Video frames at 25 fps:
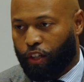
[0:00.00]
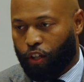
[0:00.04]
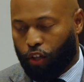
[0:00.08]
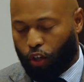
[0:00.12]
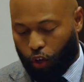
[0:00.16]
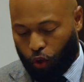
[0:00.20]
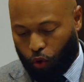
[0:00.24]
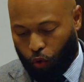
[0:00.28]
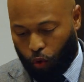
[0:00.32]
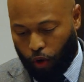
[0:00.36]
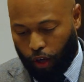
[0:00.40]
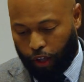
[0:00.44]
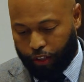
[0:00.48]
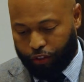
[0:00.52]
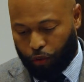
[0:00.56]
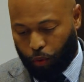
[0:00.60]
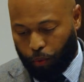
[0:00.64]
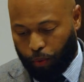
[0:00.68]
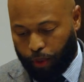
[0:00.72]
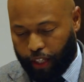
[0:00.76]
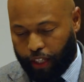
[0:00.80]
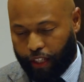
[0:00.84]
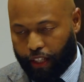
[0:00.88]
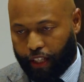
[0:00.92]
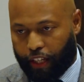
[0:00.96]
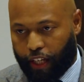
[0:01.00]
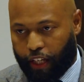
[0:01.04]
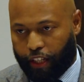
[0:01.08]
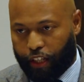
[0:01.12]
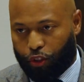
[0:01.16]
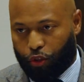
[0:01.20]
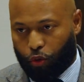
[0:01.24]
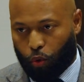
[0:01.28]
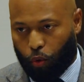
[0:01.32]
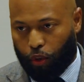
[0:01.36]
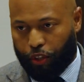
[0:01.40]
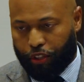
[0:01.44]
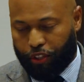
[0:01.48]
across Gwinnett County,
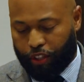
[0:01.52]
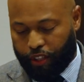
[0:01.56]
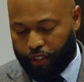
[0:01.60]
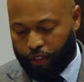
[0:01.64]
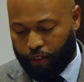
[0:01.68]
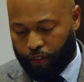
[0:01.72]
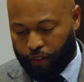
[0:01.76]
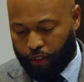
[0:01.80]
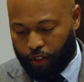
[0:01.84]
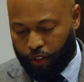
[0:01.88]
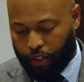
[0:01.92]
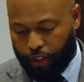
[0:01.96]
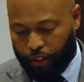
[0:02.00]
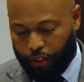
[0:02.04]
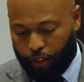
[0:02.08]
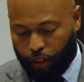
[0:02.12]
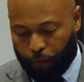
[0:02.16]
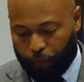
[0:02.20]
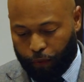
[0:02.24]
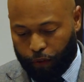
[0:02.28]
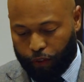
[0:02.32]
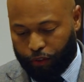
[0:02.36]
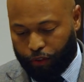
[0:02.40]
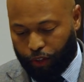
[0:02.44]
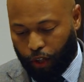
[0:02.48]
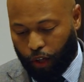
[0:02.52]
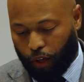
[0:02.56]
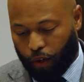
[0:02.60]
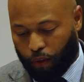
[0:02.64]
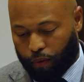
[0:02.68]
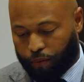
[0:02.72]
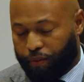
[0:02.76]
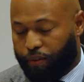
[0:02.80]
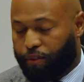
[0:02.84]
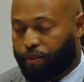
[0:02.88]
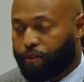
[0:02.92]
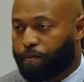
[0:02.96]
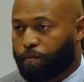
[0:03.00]
Georgia, in different
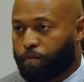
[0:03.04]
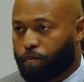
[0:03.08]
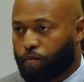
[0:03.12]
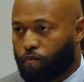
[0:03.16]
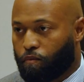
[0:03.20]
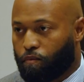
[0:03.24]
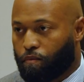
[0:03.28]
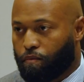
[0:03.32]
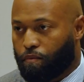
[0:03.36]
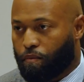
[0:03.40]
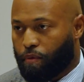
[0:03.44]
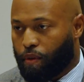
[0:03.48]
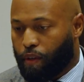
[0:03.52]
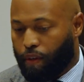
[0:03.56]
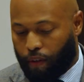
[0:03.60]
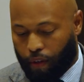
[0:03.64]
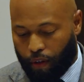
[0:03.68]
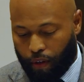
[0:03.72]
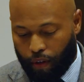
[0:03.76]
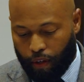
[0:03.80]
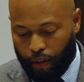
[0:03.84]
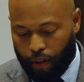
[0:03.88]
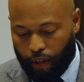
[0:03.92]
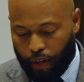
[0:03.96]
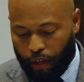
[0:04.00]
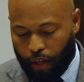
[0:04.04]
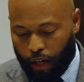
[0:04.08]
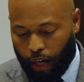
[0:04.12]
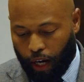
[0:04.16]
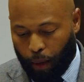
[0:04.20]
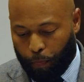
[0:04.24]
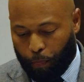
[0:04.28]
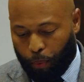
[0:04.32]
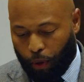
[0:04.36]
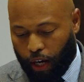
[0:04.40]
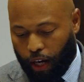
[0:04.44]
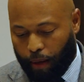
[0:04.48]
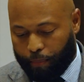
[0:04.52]
zones. I
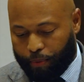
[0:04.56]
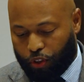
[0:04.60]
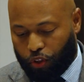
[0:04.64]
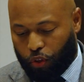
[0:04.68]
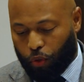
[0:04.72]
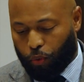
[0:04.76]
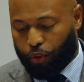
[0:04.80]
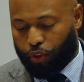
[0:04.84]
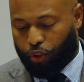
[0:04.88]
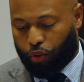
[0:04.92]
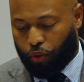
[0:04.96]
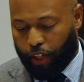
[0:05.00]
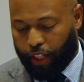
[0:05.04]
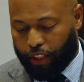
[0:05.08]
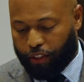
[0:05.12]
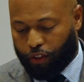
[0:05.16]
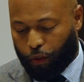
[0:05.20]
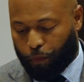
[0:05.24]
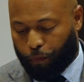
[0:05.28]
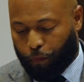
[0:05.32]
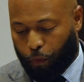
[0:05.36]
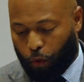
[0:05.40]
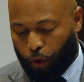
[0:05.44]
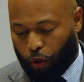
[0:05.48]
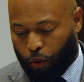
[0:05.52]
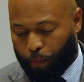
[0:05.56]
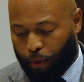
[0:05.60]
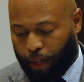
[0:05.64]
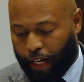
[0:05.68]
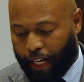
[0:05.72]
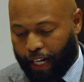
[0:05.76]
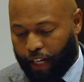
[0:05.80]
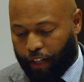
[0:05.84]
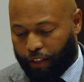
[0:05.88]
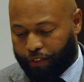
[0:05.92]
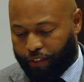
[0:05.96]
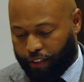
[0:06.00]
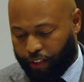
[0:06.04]
promised to address affordable
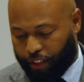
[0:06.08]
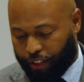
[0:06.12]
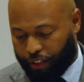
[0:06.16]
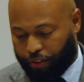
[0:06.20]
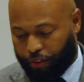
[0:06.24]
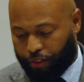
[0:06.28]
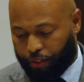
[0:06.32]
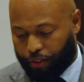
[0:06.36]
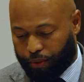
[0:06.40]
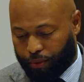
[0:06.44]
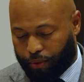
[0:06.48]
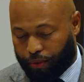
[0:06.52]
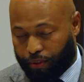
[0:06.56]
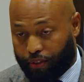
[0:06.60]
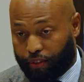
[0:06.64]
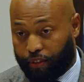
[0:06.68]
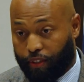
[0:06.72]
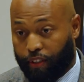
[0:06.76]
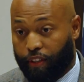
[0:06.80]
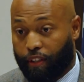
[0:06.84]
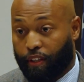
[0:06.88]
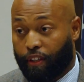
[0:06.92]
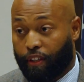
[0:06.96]
housing issues,